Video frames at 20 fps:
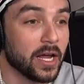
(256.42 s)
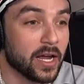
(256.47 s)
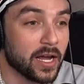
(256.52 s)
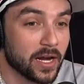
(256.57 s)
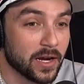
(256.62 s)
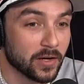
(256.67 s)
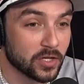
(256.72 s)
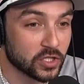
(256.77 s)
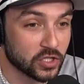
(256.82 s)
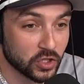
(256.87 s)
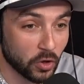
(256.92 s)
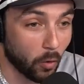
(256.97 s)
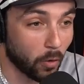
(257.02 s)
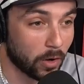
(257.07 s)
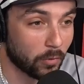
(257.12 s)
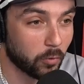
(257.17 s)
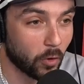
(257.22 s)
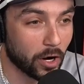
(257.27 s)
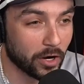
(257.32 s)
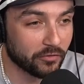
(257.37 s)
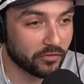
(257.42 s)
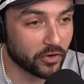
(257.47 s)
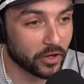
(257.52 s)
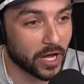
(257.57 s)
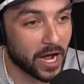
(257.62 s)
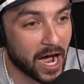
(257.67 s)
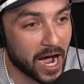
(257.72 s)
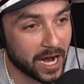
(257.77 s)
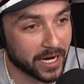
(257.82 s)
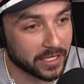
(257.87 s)
Score 1 for
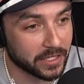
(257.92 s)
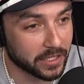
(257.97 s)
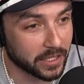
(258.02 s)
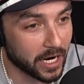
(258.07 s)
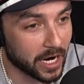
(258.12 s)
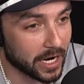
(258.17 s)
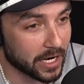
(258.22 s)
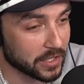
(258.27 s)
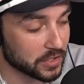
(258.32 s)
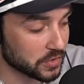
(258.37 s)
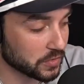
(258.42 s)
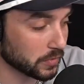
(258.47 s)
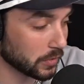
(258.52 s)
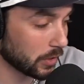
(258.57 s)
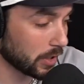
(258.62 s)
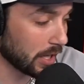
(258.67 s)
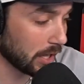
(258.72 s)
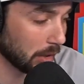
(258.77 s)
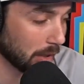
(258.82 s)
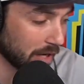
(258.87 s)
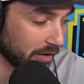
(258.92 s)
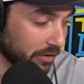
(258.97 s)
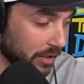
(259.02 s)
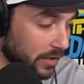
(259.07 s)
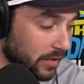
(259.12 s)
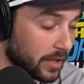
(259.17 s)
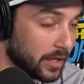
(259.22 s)
the hockey guys, Roy. I love it.